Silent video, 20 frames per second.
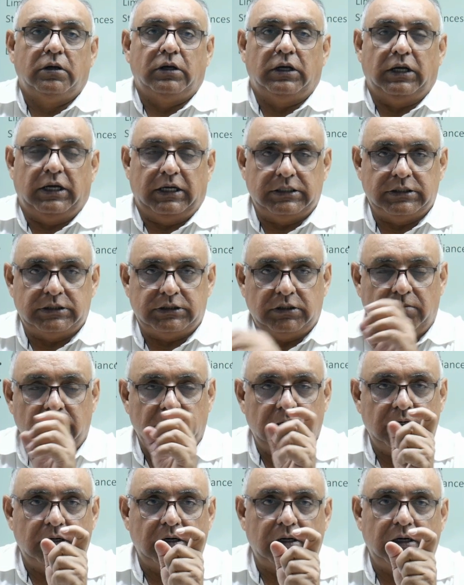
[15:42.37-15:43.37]
And
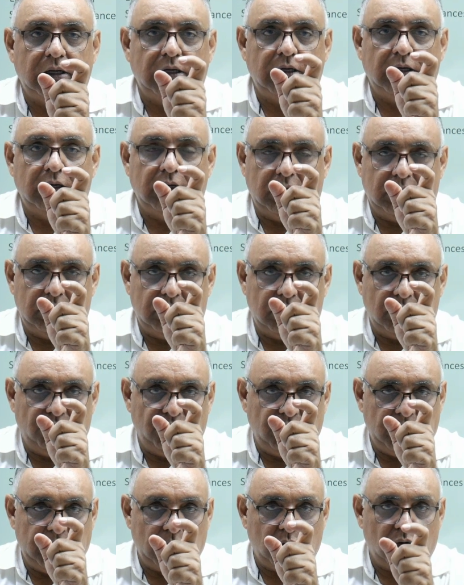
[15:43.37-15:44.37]
similarly, in the
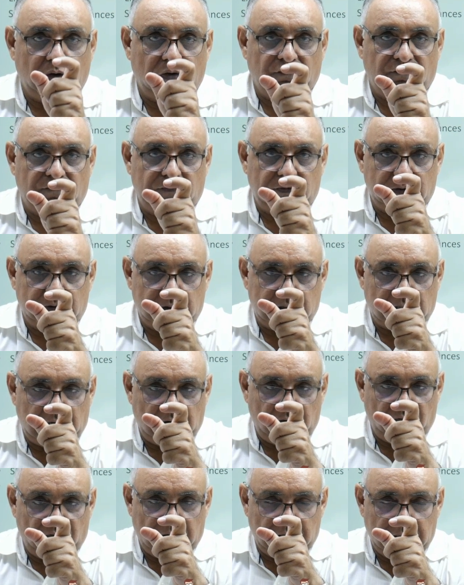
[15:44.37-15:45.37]
wake of
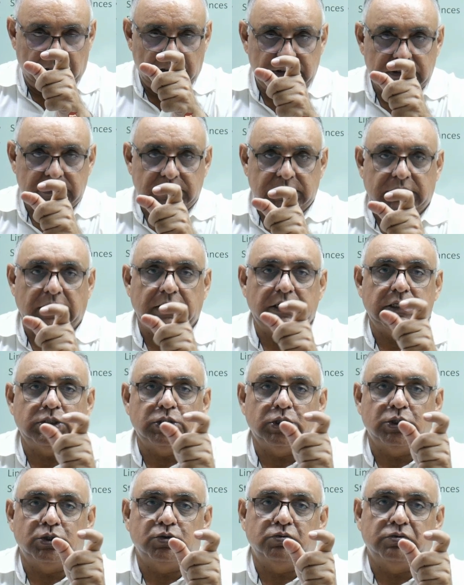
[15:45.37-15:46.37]
Taiwan's
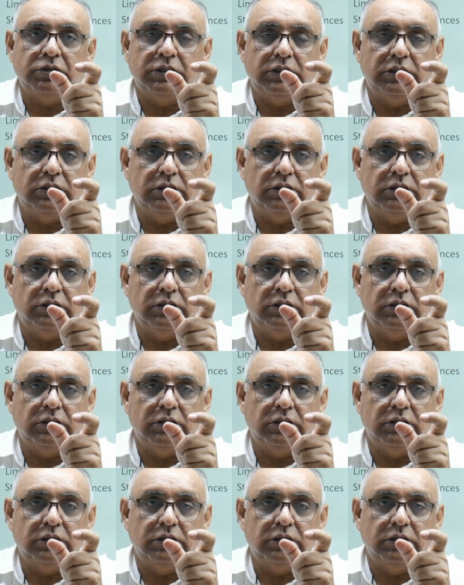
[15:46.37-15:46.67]
tensions with